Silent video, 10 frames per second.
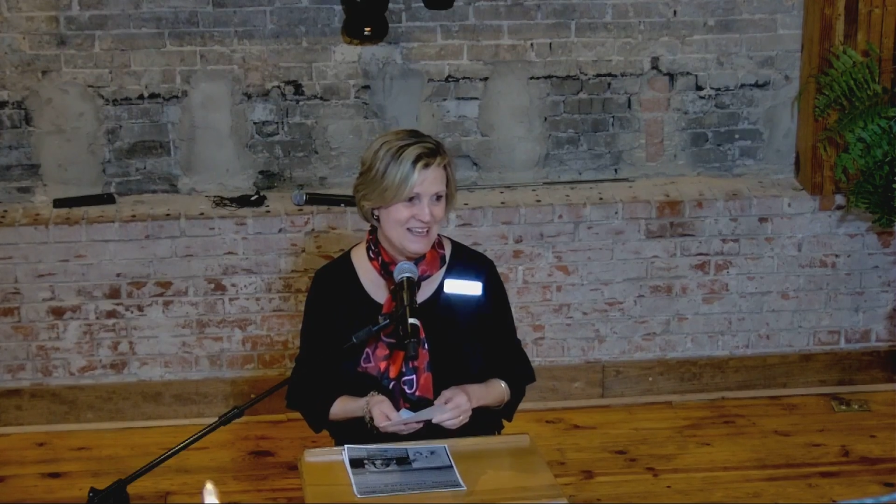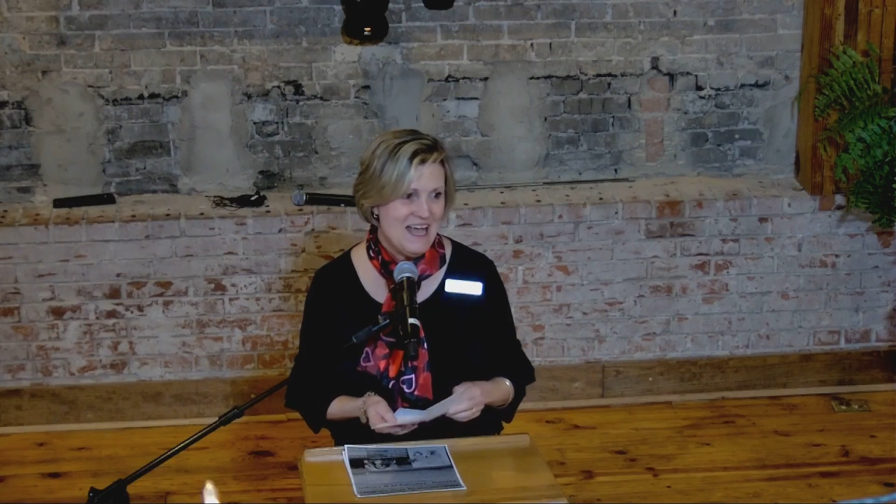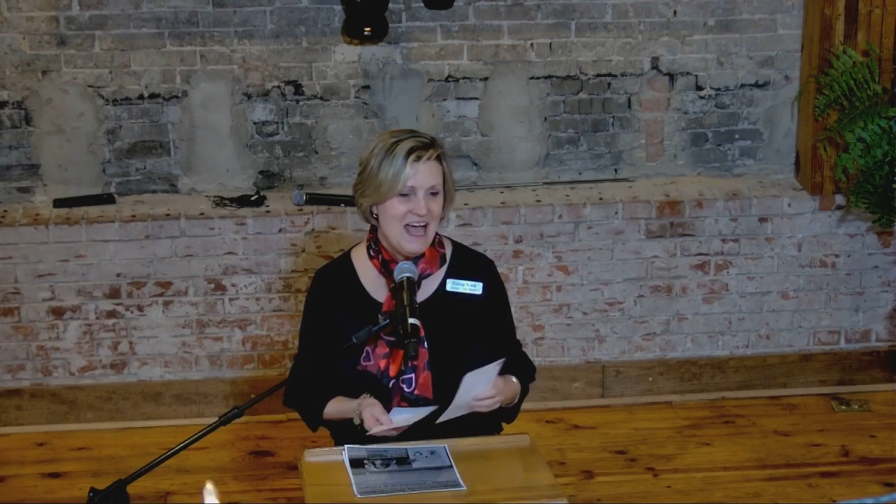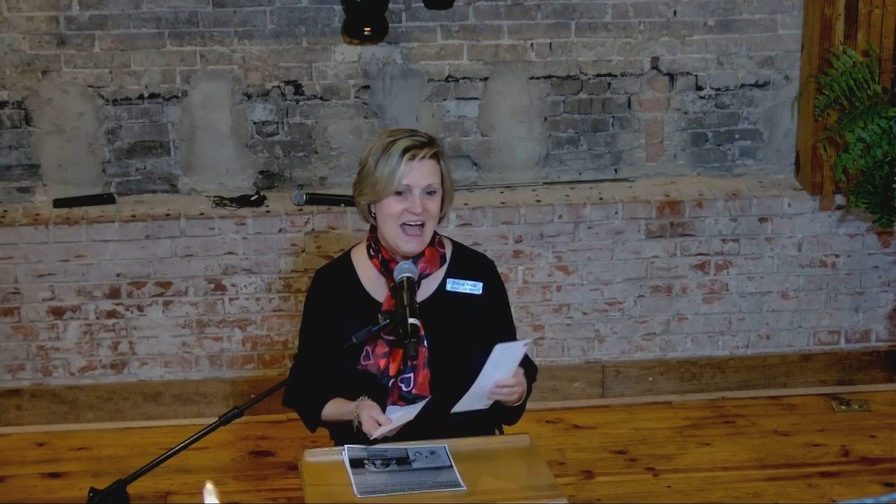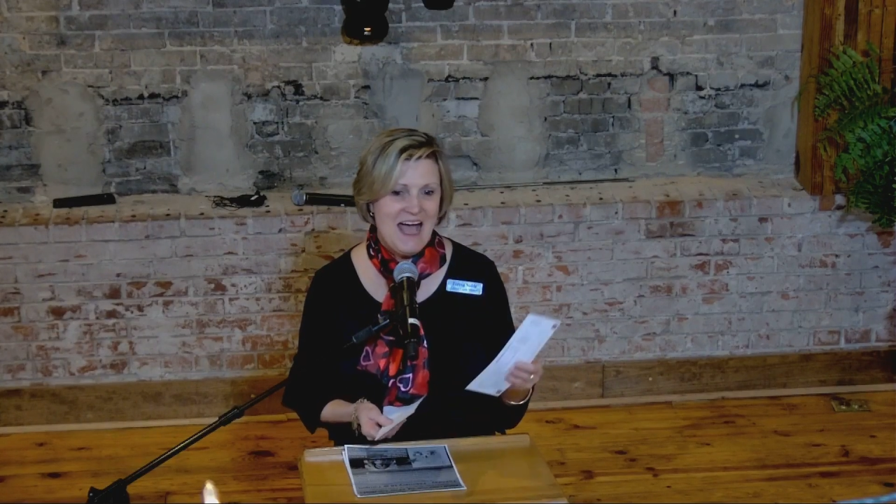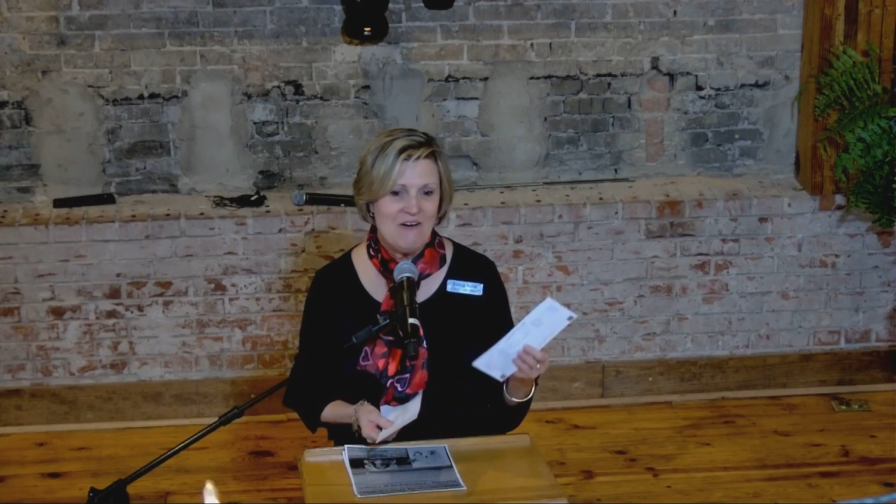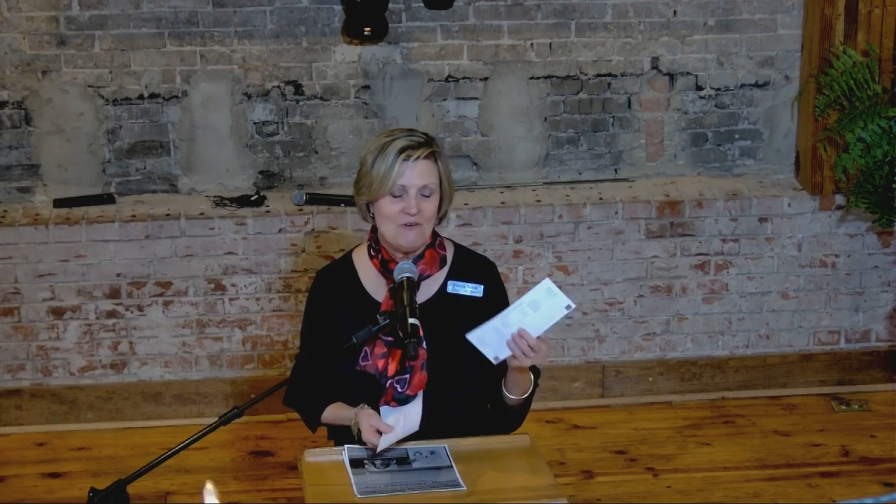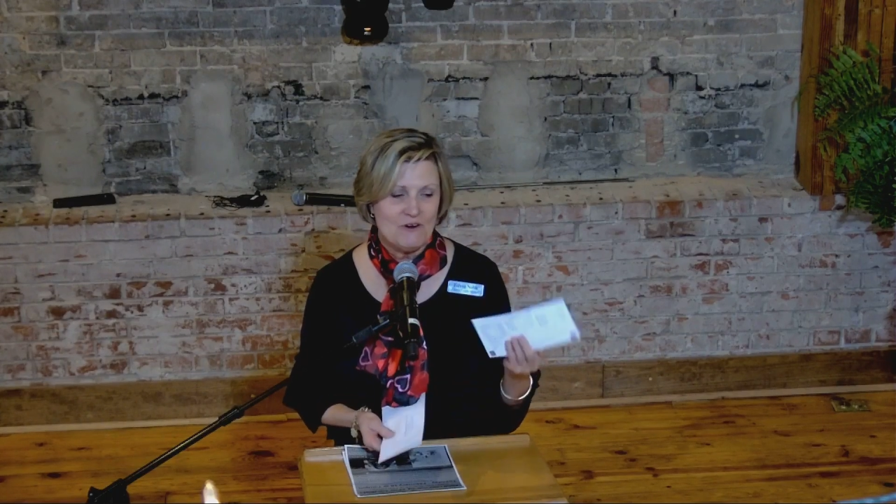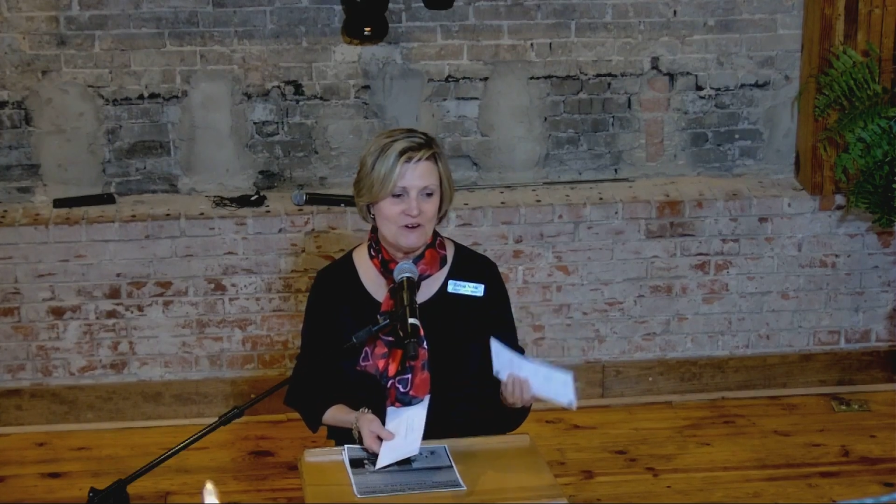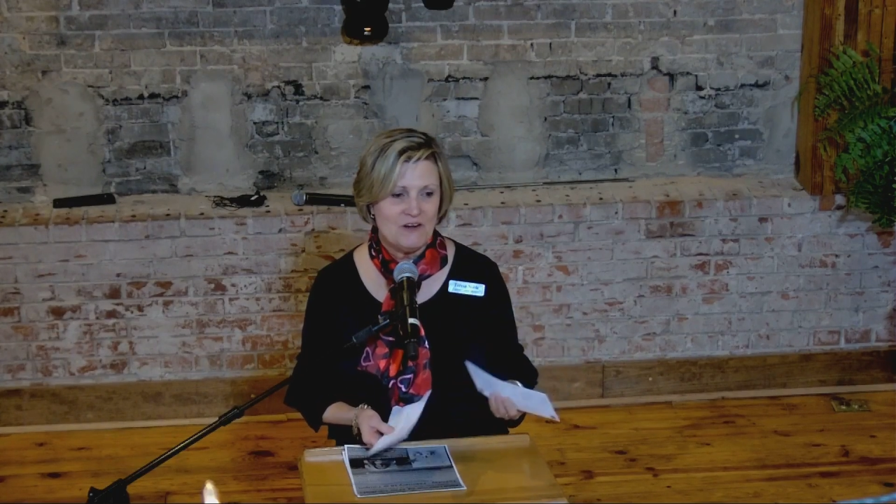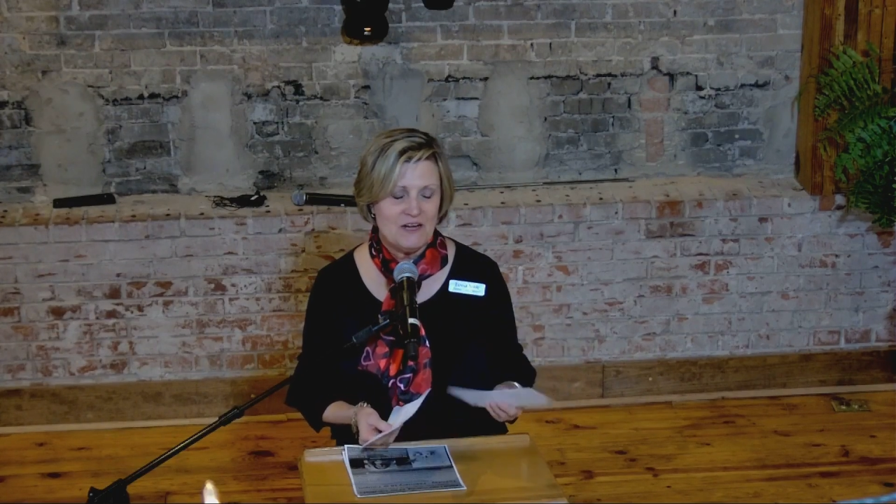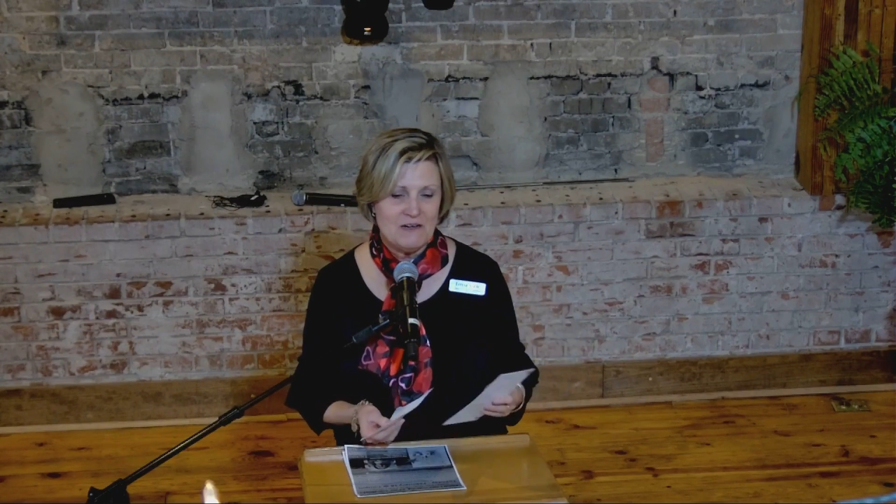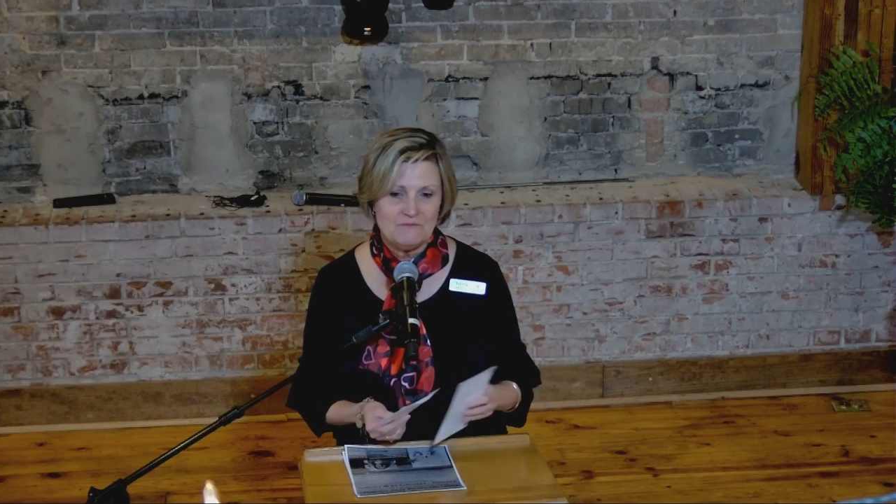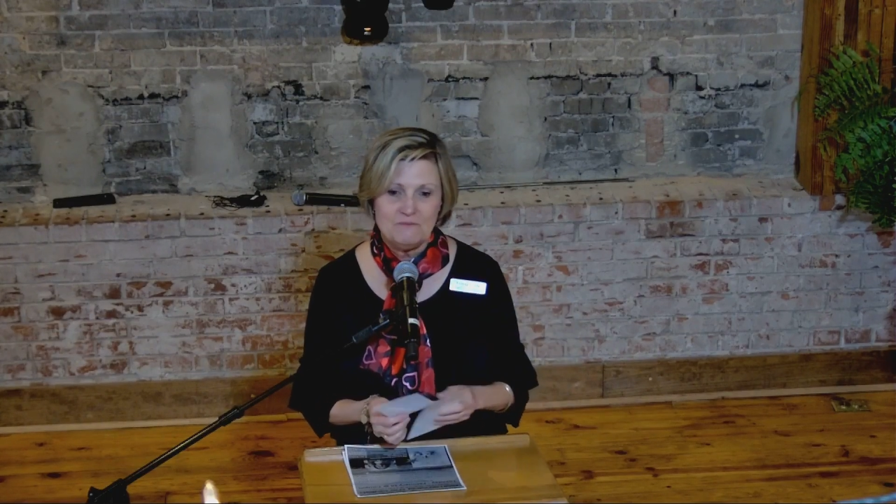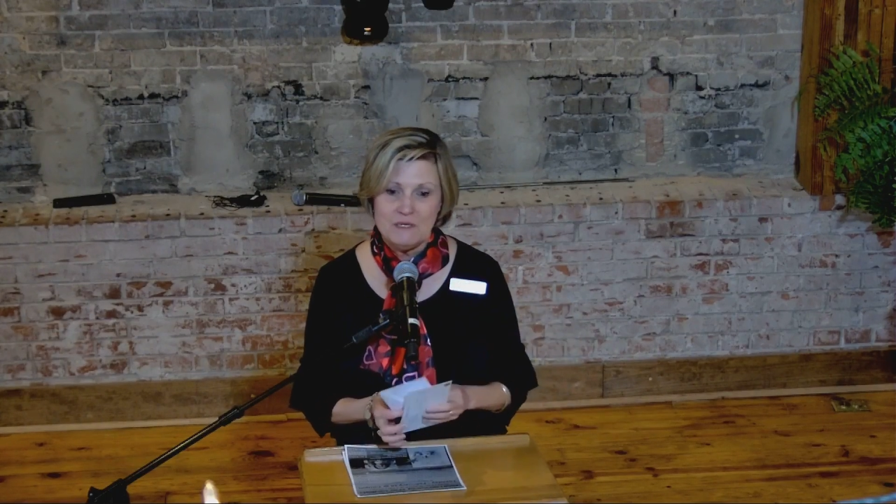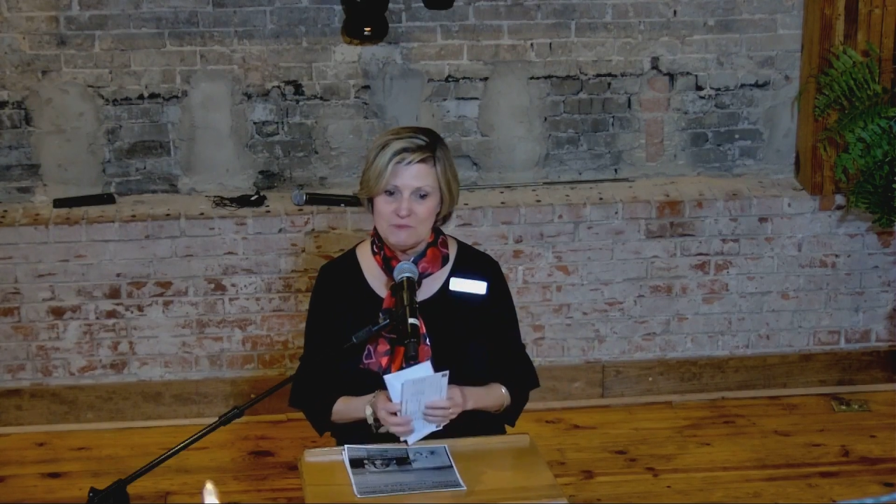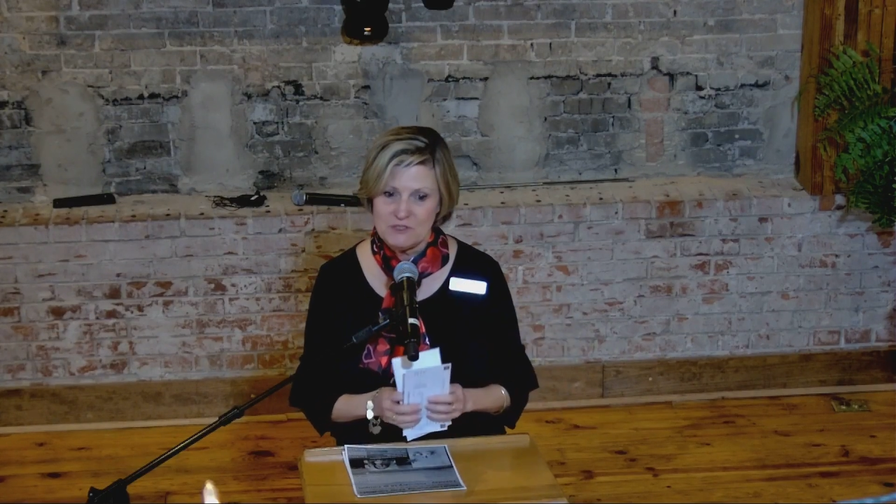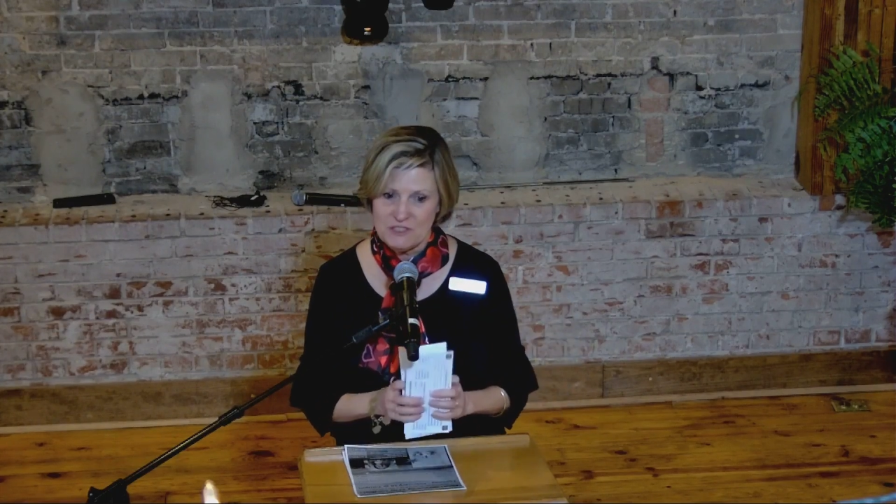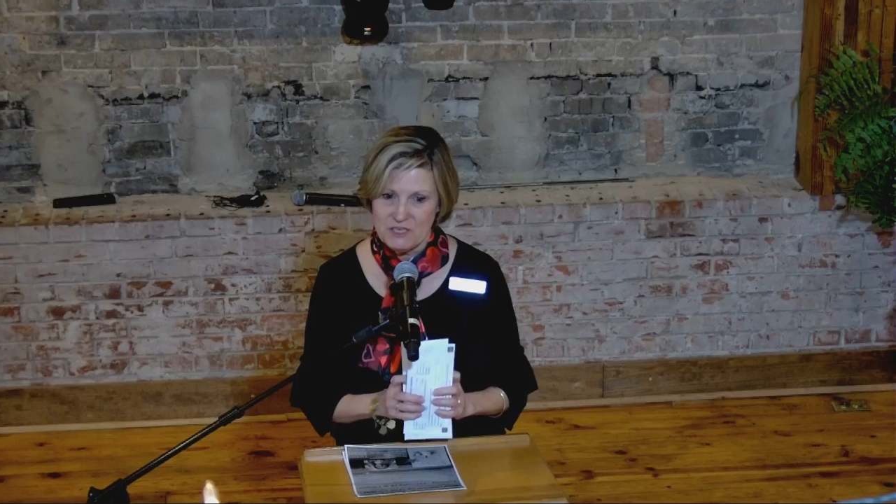our membership.